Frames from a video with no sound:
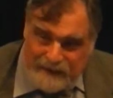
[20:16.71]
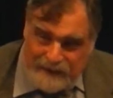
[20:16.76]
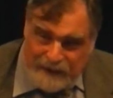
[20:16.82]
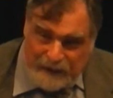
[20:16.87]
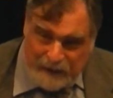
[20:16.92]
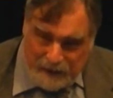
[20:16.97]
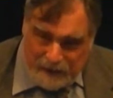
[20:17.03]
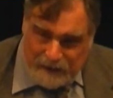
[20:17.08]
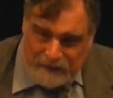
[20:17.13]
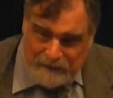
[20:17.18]

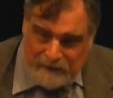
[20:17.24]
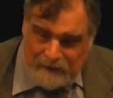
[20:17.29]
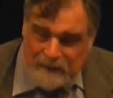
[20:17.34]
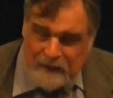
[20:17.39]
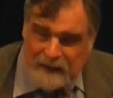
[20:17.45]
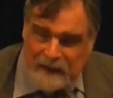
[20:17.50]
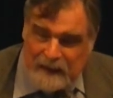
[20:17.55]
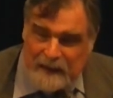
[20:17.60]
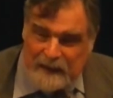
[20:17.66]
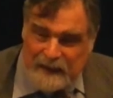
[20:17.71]
and the
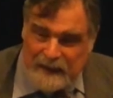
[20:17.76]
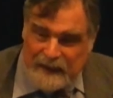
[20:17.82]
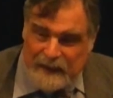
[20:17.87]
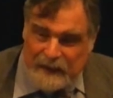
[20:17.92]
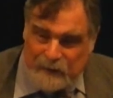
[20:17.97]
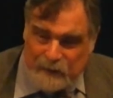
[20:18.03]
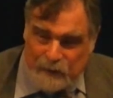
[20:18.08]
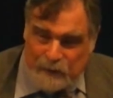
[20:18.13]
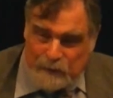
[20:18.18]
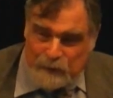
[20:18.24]
Canadian
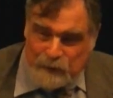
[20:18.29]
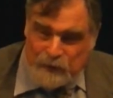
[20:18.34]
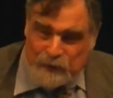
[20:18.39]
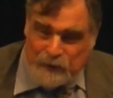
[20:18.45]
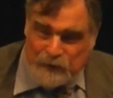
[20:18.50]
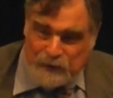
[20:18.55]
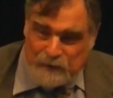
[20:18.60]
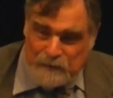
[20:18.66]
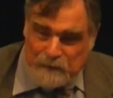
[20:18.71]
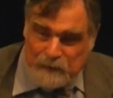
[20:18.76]
Council of
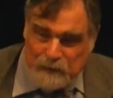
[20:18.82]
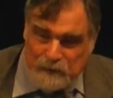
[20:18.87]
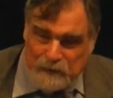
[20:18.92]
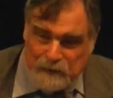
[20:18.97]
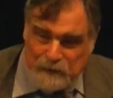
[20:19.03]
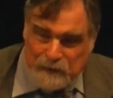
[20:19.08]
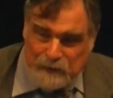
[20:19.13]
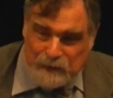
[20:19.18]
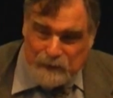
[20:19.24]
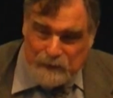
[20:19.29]
Churches moved to
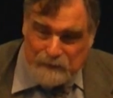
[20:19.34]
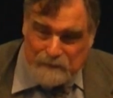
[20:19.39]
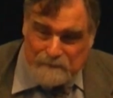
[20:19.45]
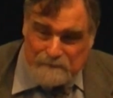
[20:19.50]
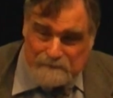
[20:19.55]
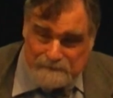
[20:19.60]
Forum.